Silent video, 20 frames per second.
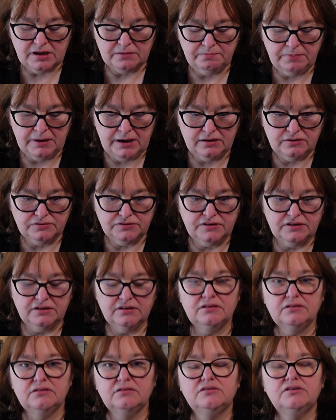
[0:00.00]
about
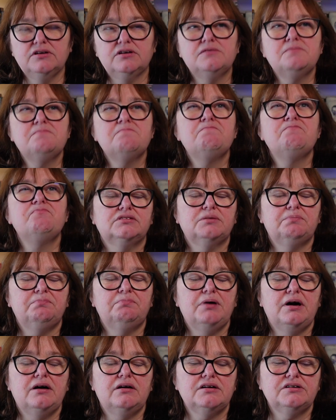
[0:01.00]
the
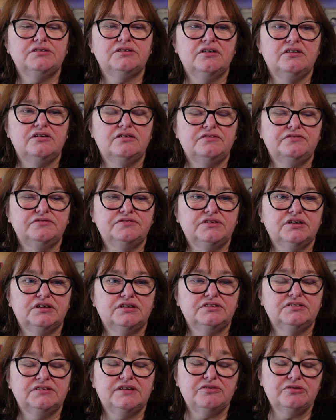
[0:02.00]
part of
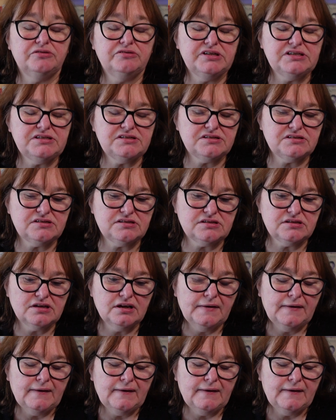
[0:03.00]
the terrorists,